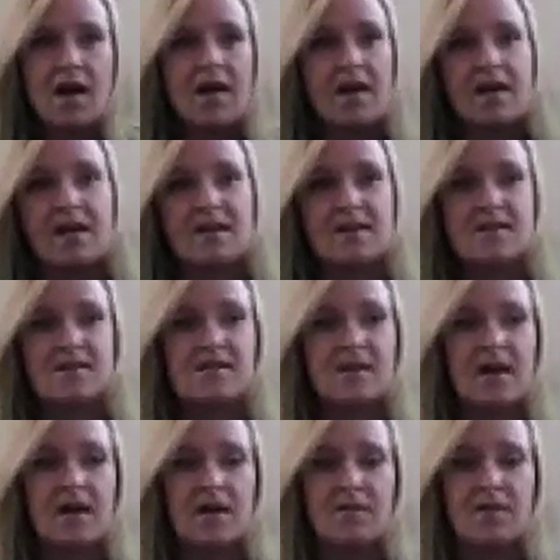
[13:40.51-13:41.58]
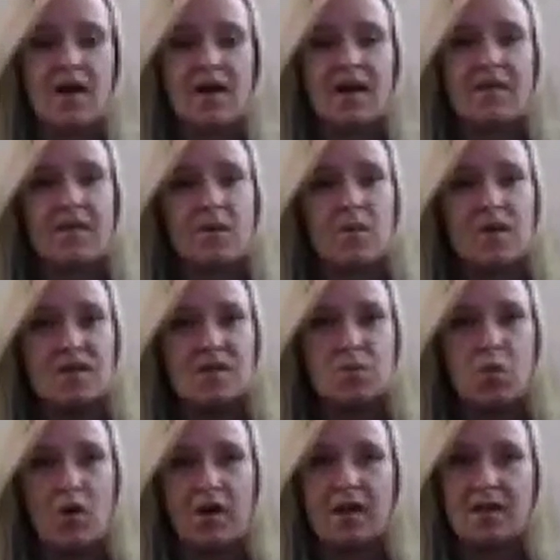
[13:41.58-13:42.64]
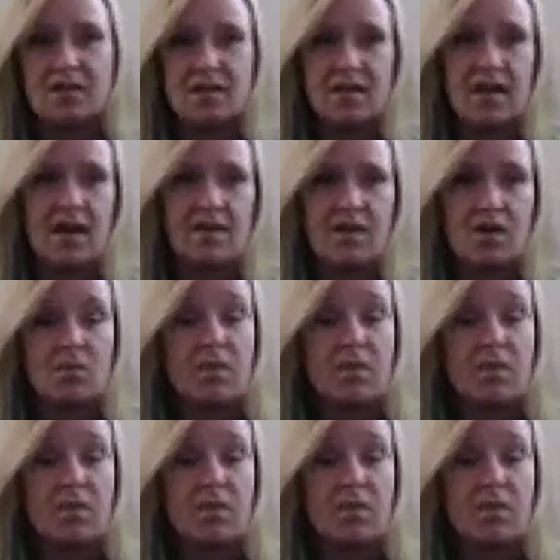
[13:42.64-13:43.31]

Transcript: is, not everyone's working together,